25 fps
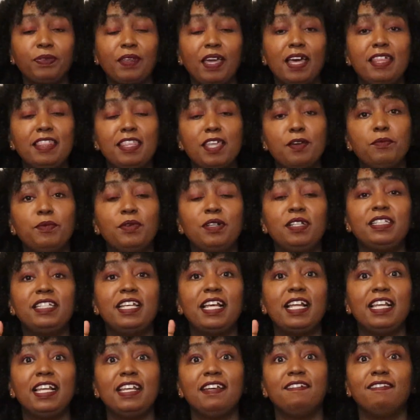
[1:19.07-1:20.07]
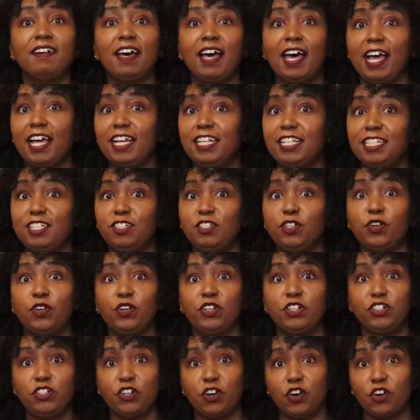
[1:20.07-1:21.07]
and they will deliver at your
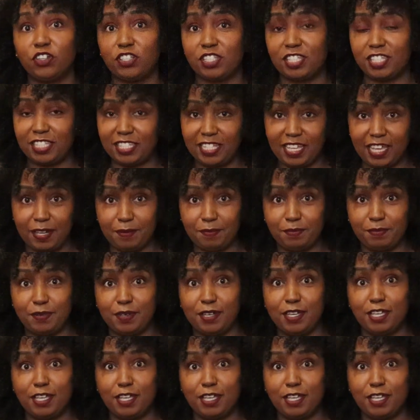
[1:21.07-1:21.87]
doorstep.